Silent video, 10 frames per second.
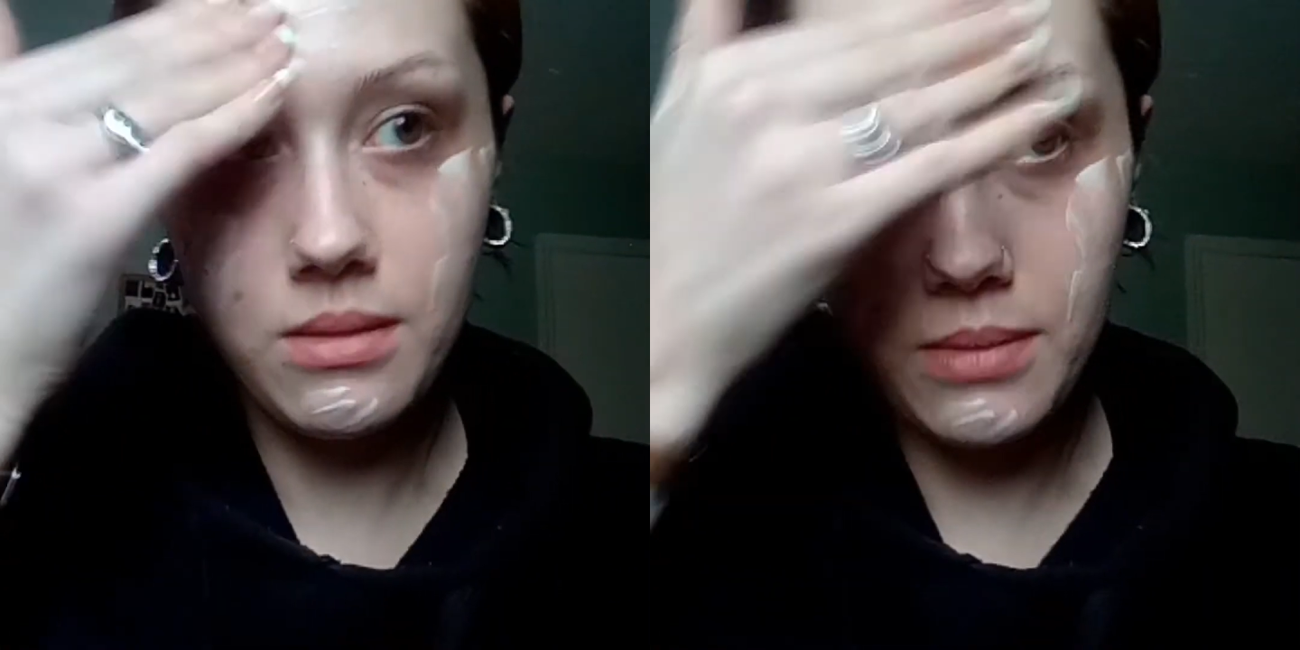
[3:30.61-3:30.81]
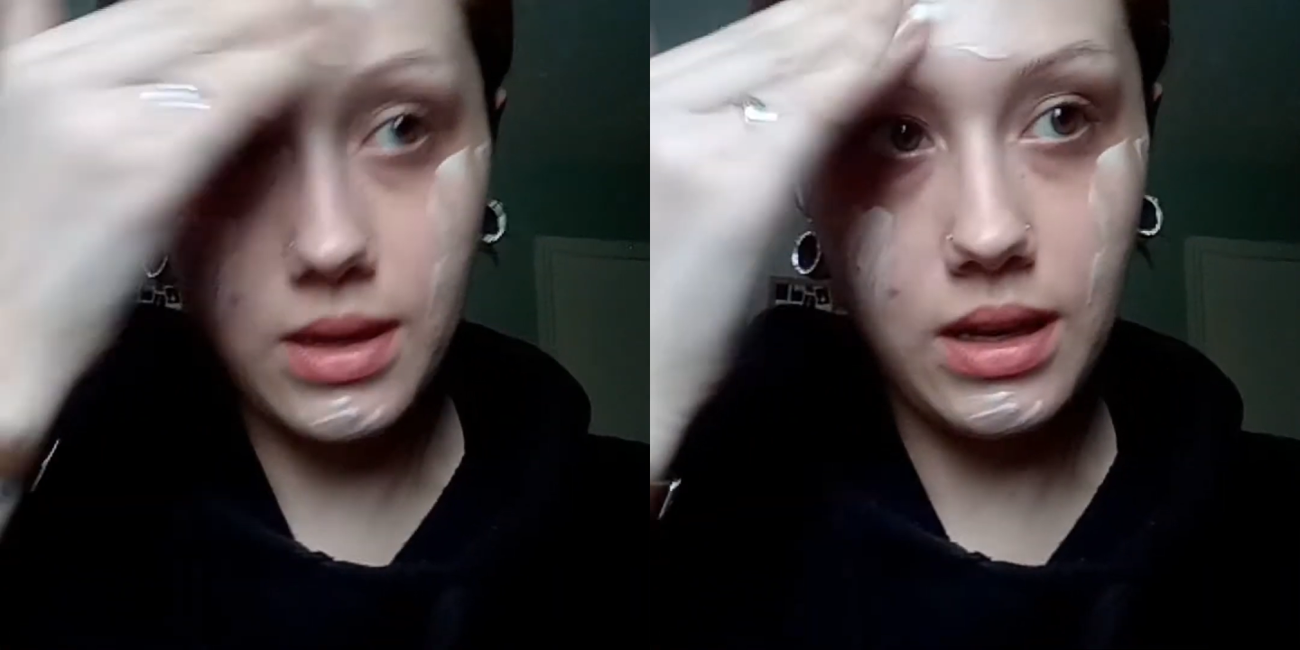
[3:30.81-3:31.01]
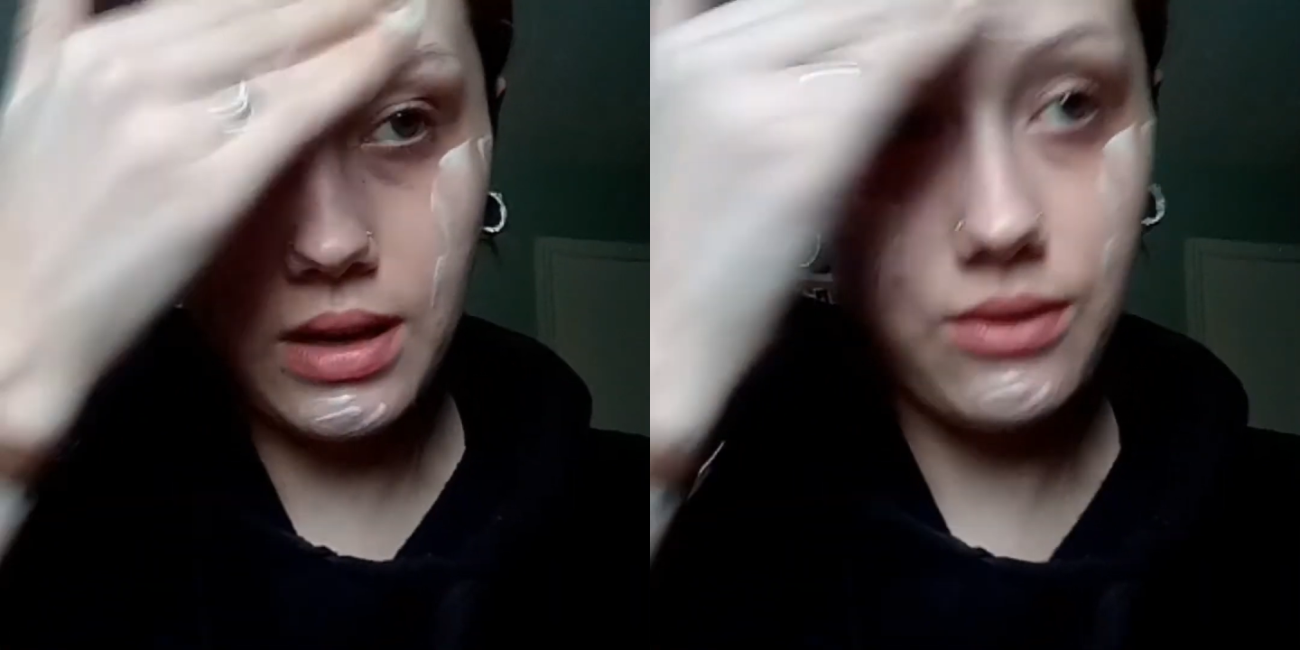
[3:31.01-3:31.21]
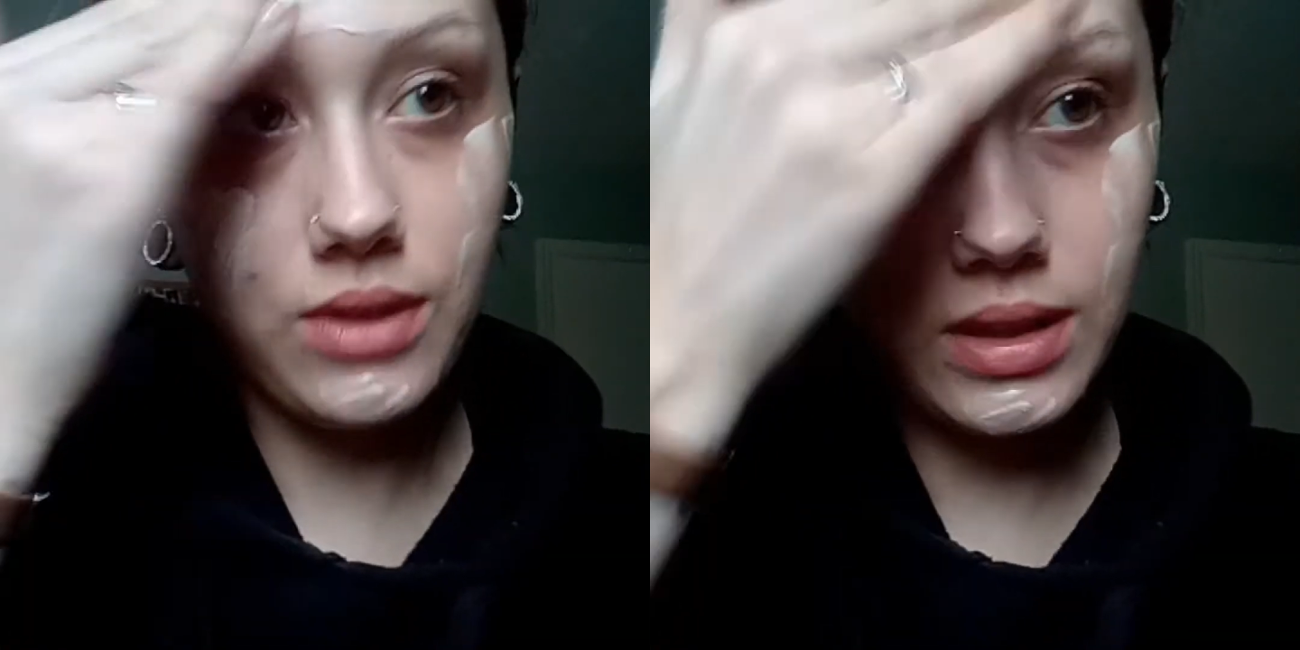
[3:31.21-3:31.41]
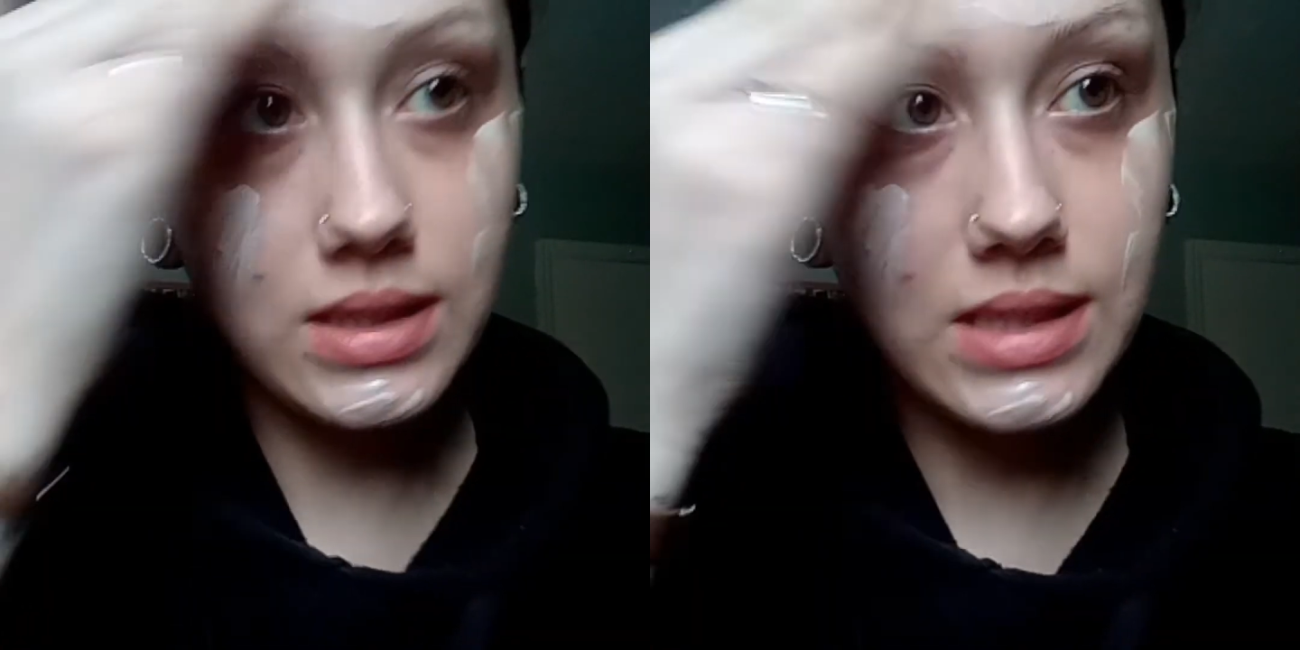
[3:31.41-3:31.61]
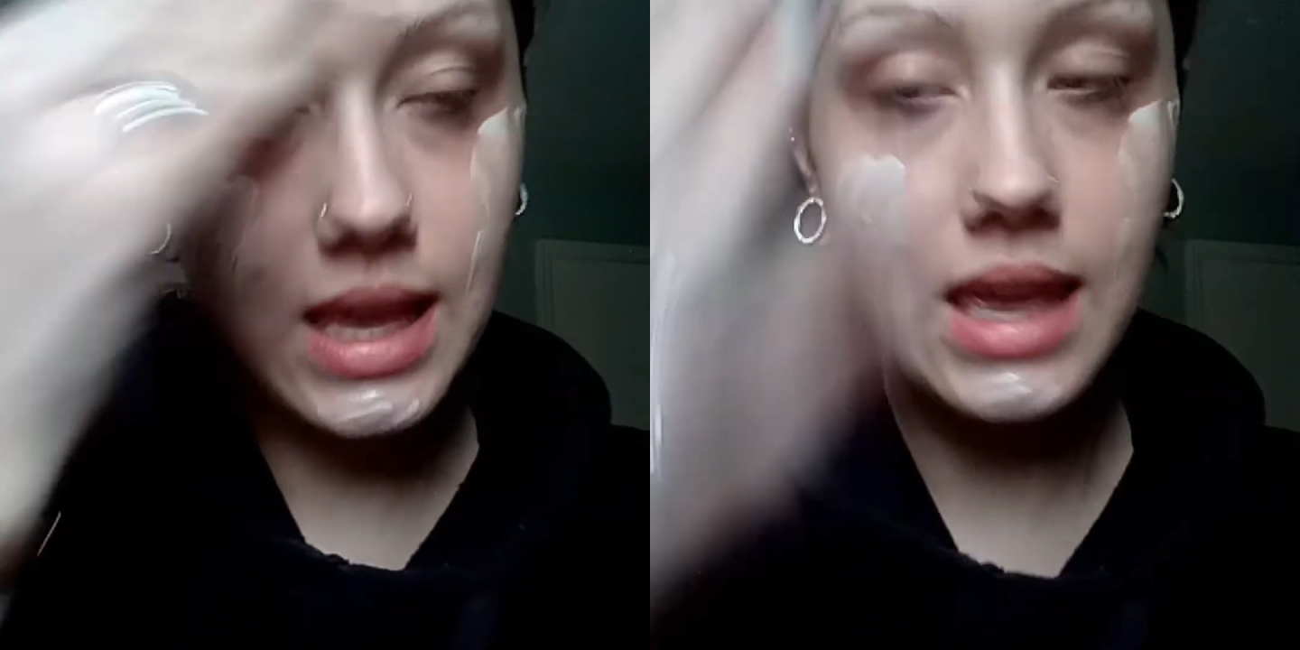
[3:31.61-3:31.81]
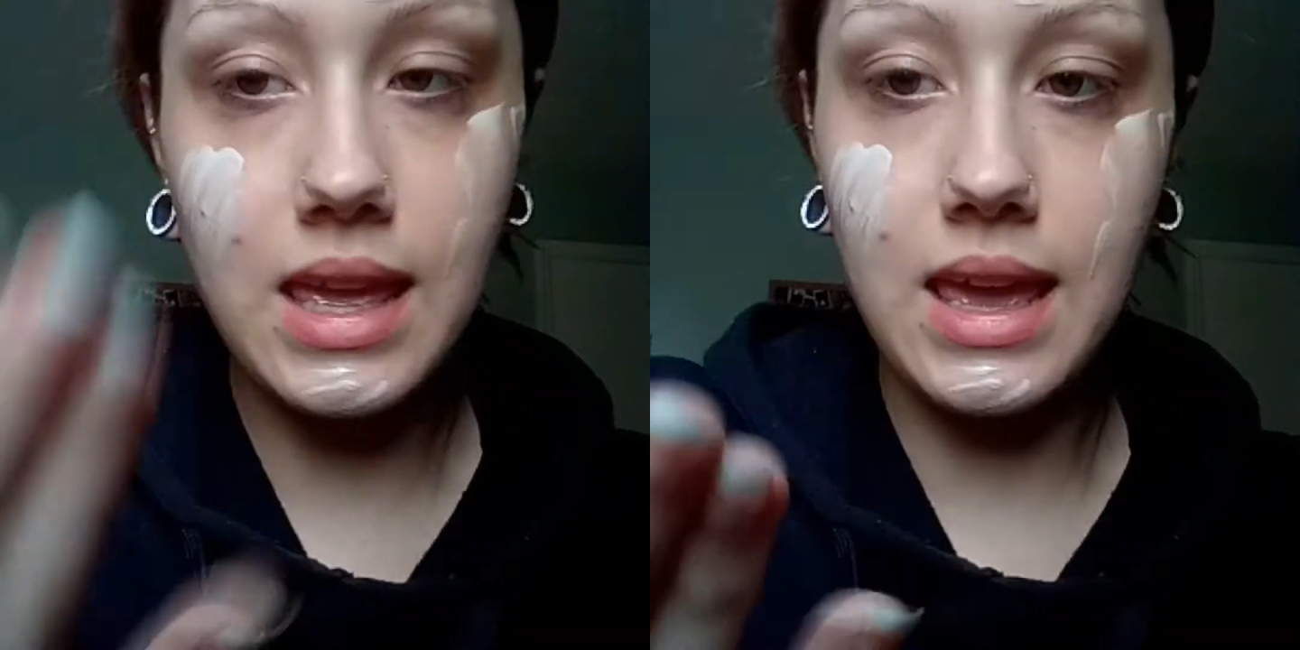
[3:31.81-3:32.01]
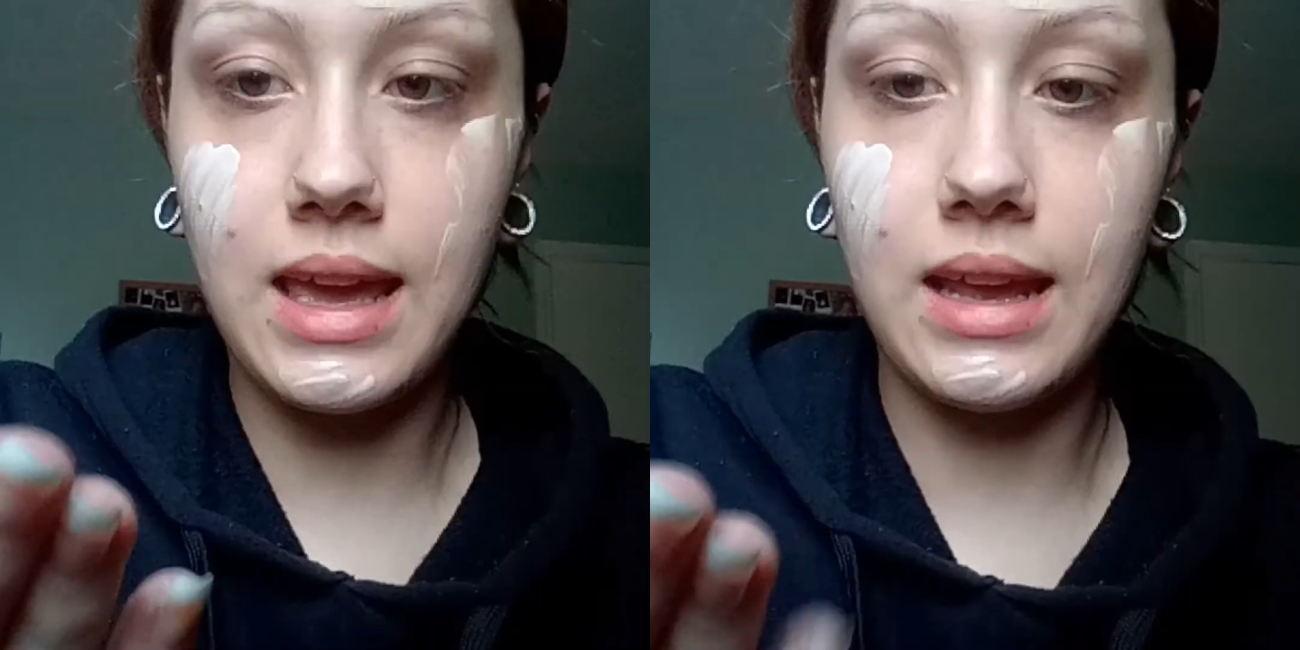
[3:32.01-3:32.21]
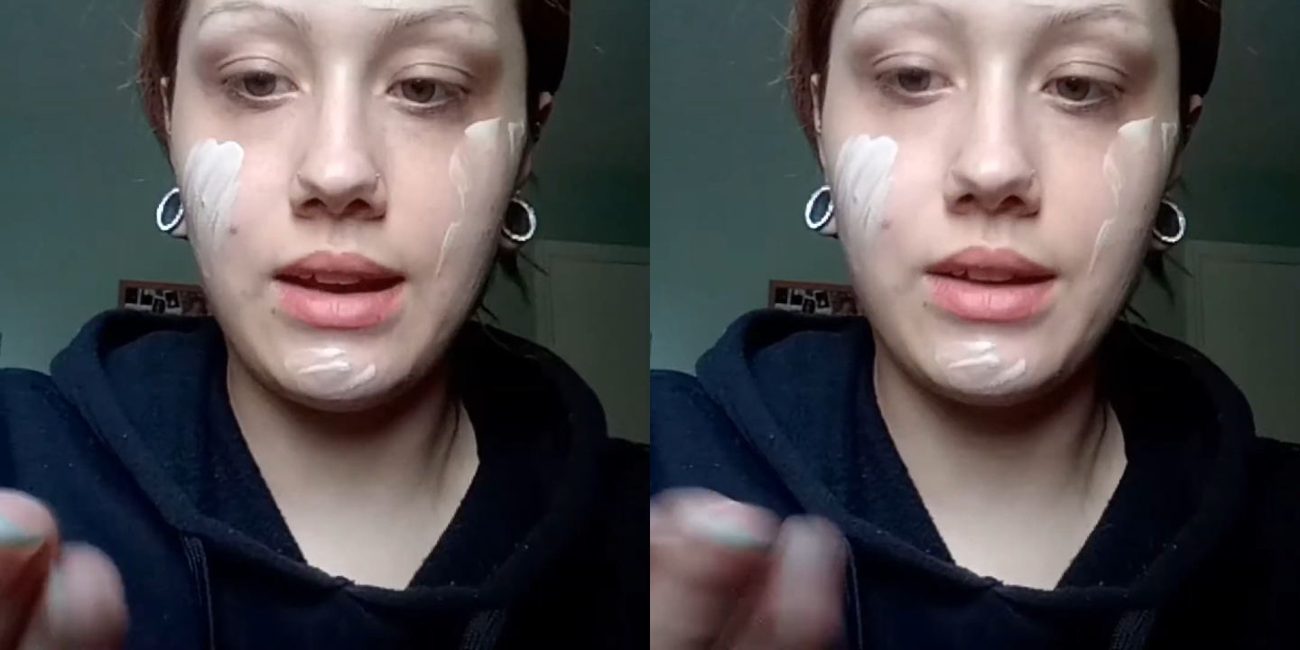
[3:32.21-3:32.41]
but it didn't really say it had